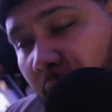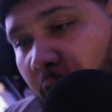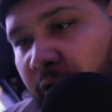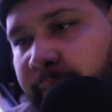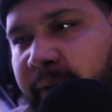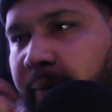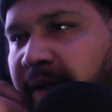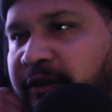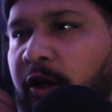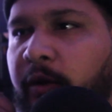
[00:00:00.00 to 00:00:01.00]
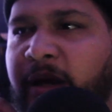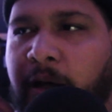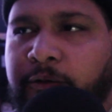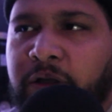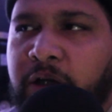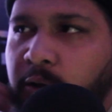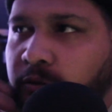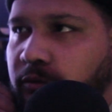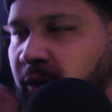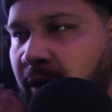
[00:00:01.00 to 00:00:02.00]
all the people that told me I was the
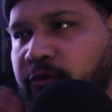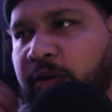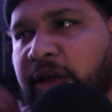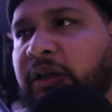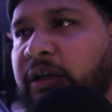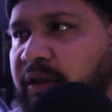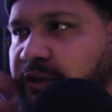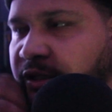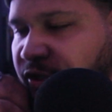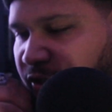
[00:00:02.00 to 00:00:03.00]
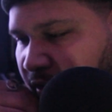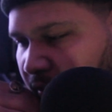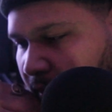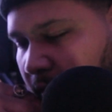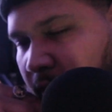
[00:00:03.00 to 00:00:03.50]
GOAT or I was really good at this shit.